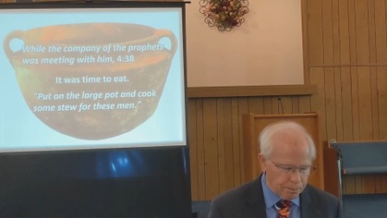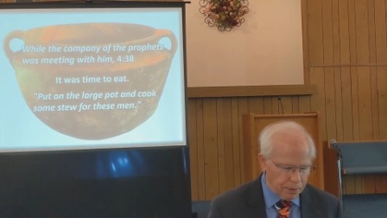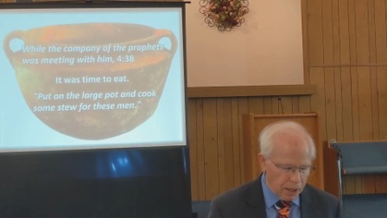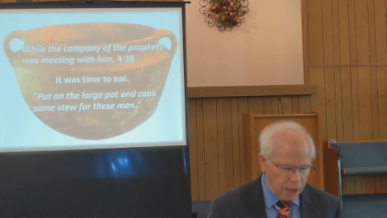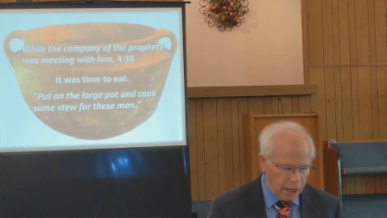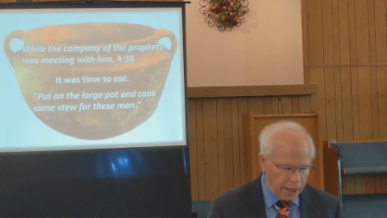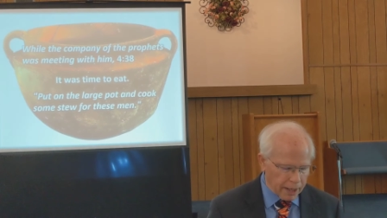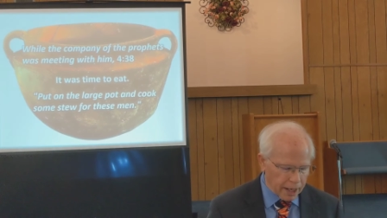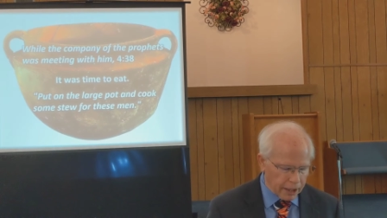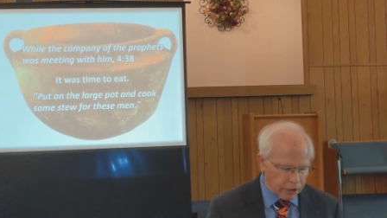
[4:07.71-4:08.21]

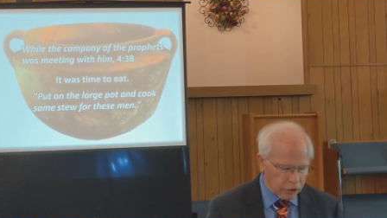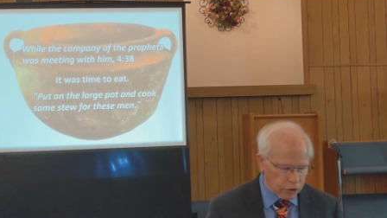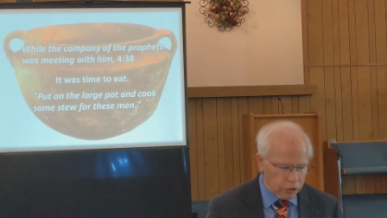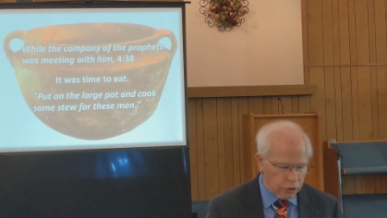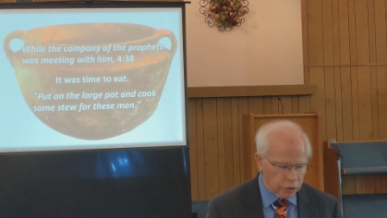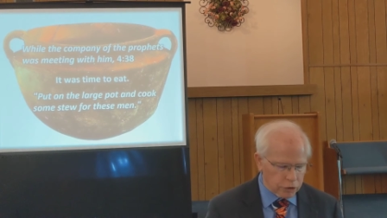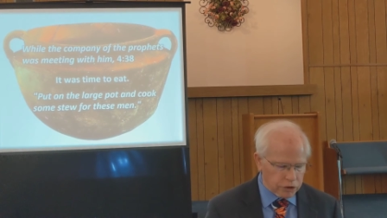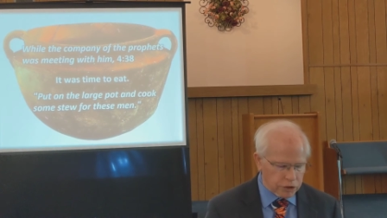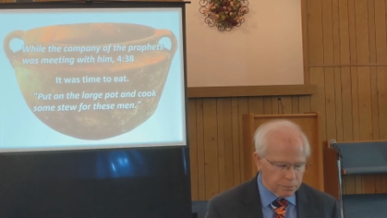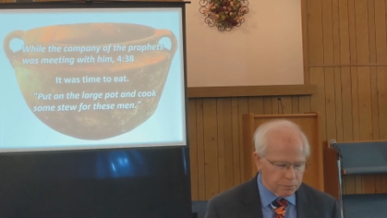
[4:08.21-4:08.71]
pot and
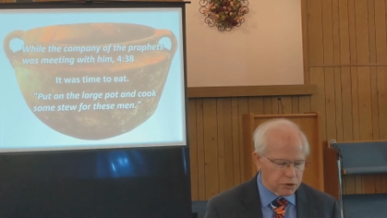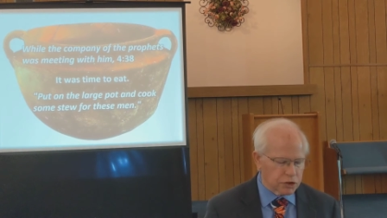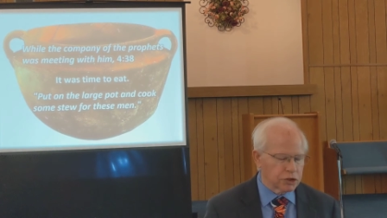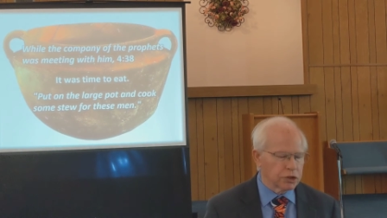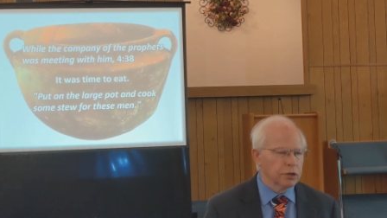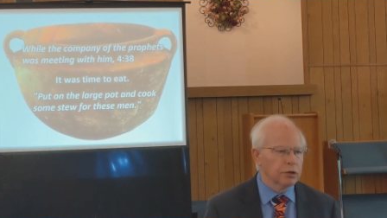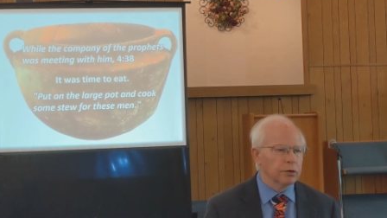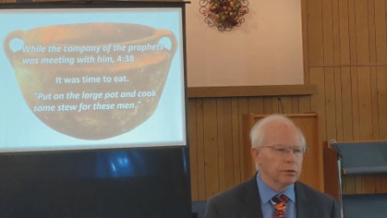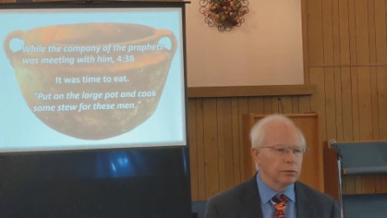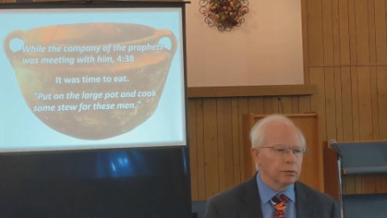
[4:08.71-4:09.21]
cook some
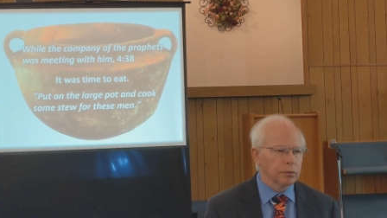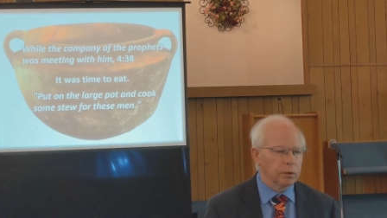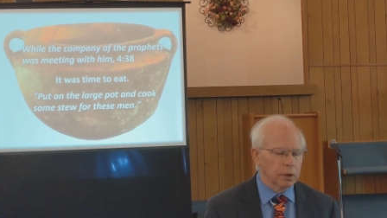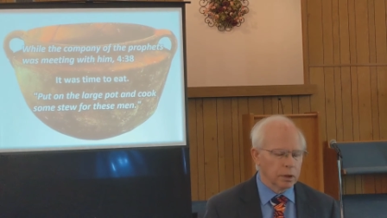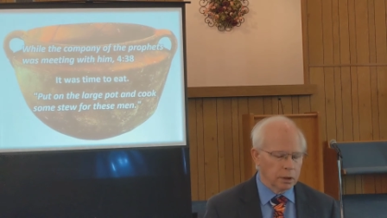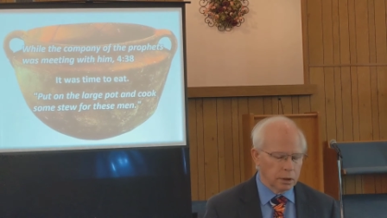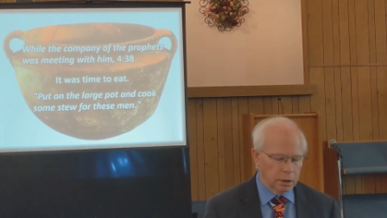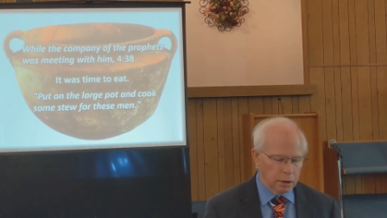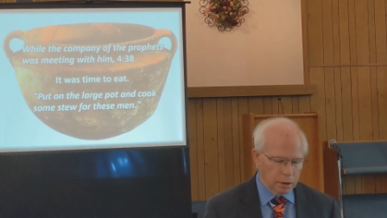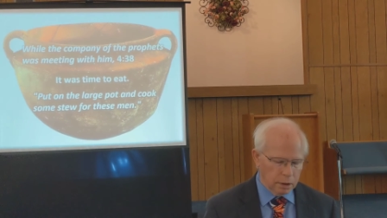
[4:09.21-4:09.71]

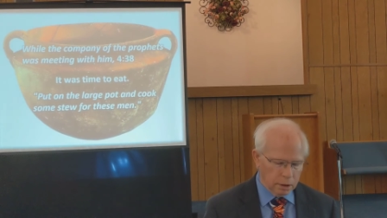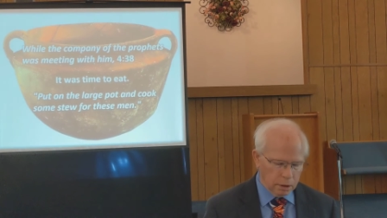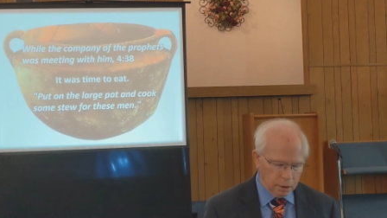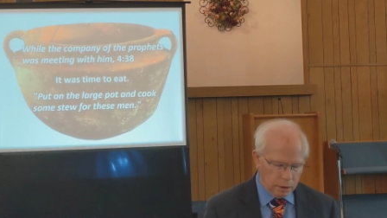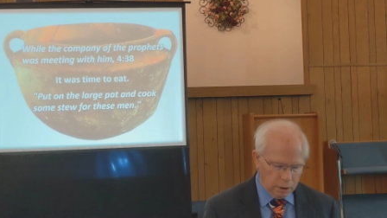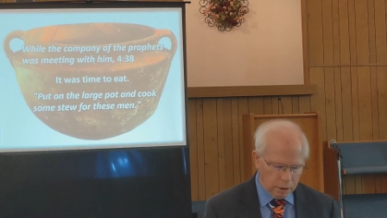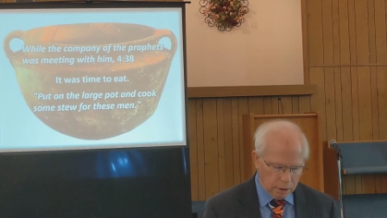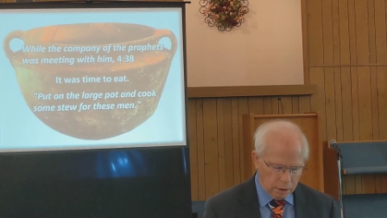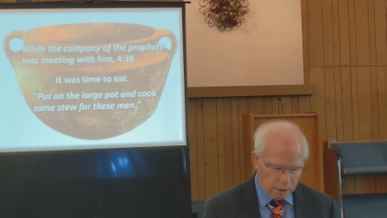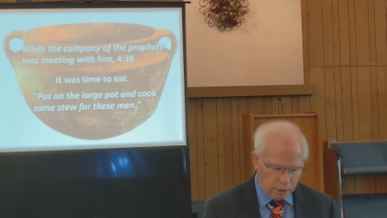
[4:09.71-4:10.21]
stew
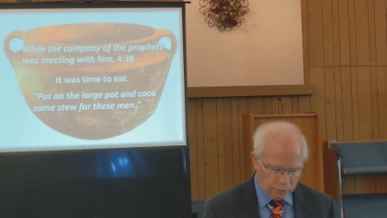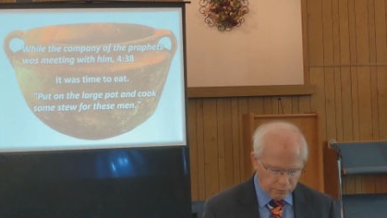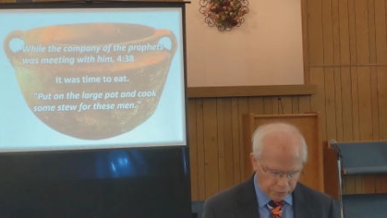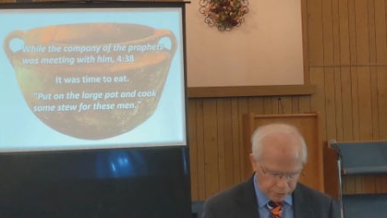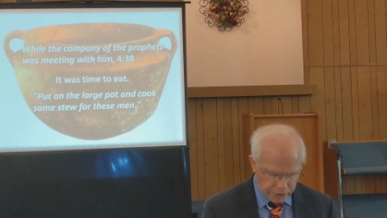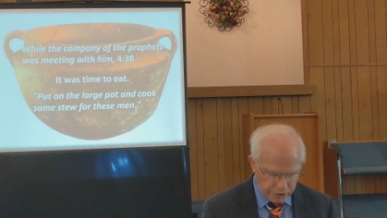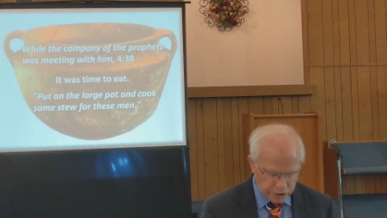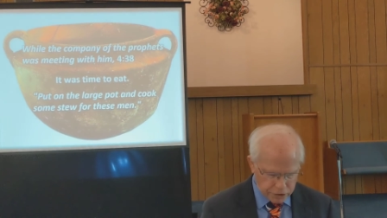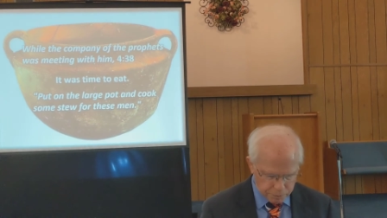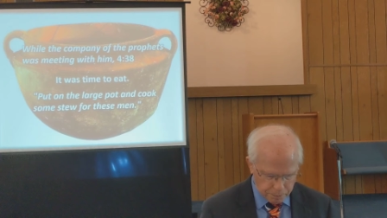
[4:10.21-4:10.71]
for
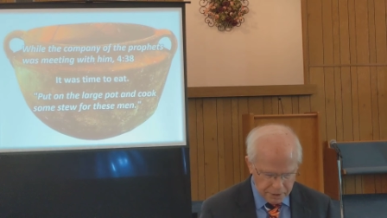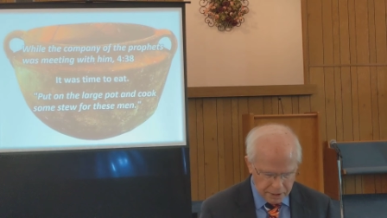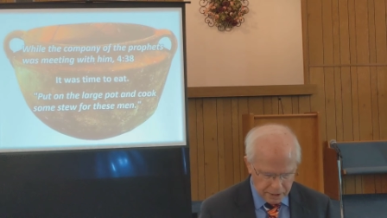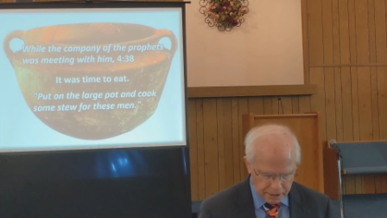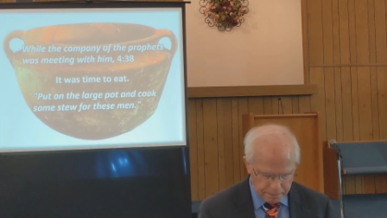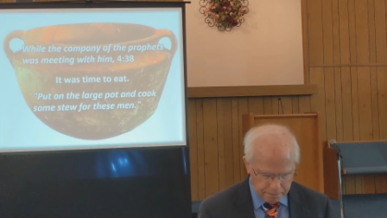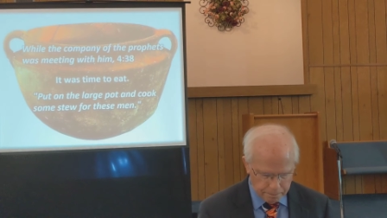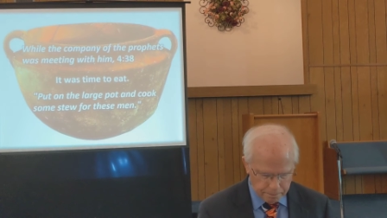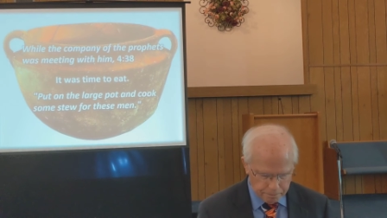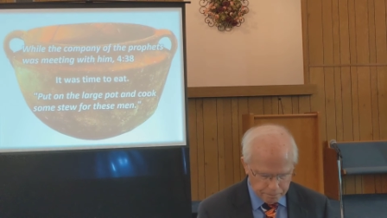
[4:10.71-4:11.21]
these
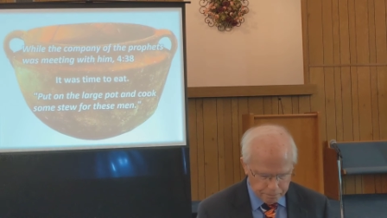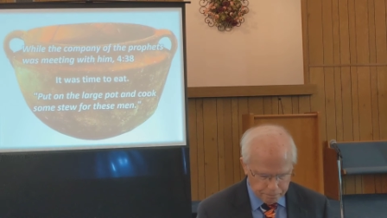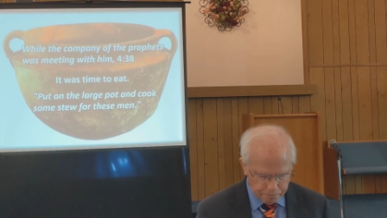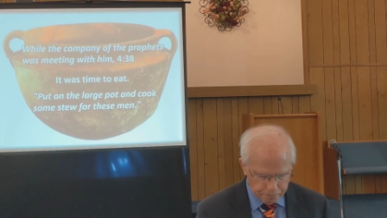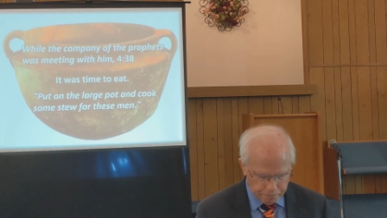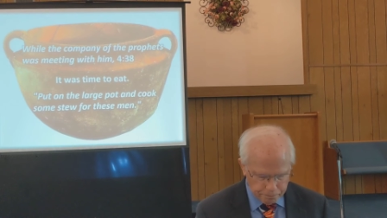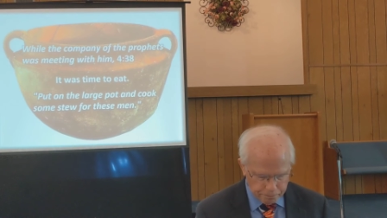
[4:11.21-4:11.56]
men.